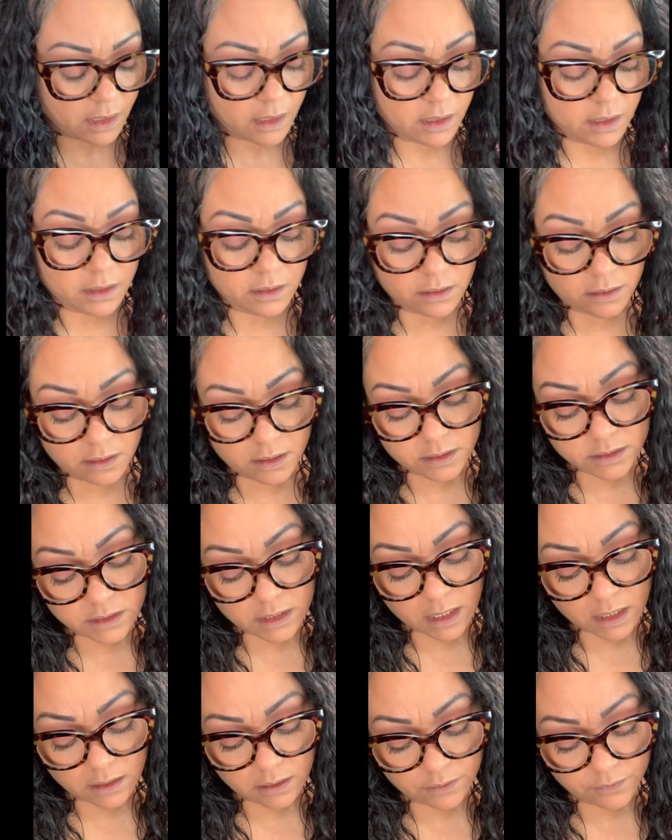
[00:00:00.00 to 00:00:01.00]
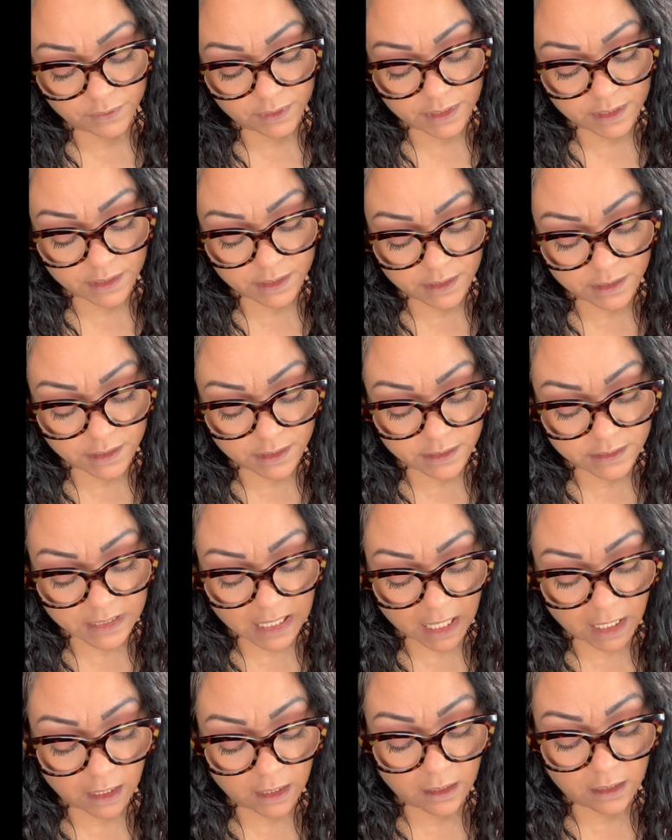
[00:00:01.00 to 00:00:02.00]
And this color is
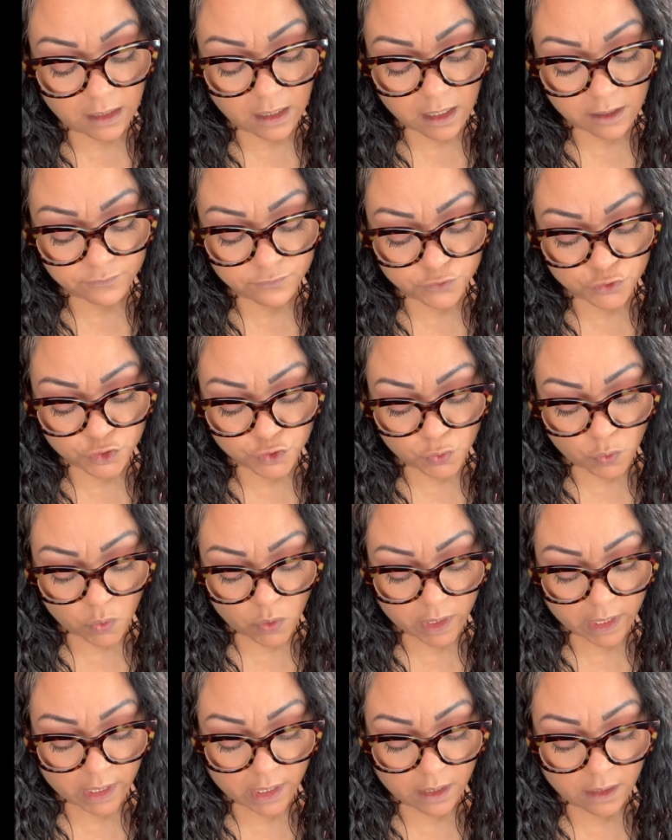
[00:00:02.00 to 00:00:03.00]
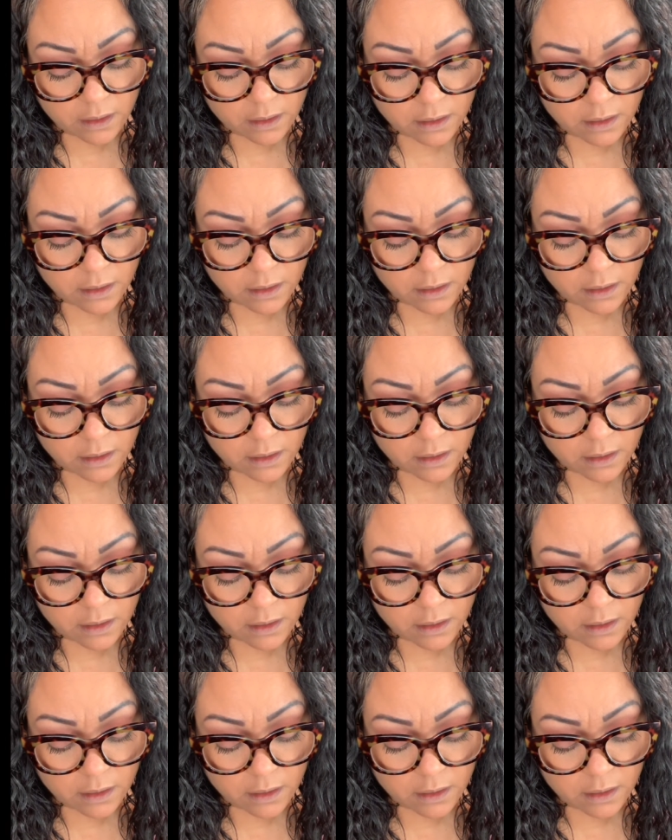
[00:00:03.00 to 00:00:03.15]
Lovejoy.